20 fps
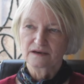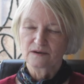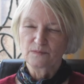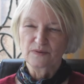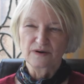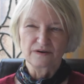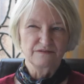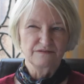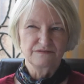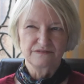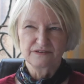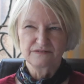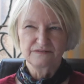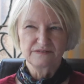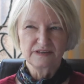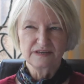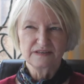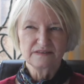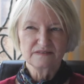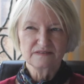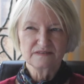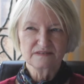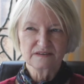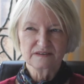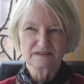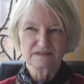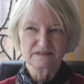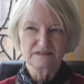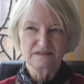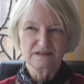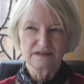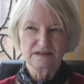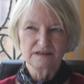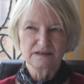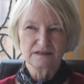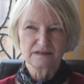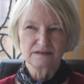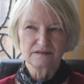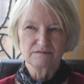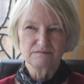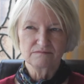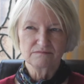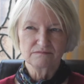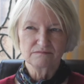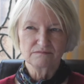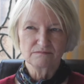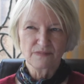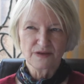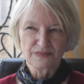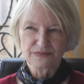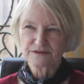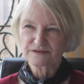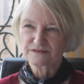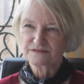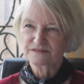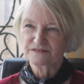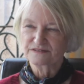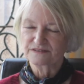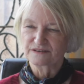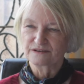about 15, 16 mothers,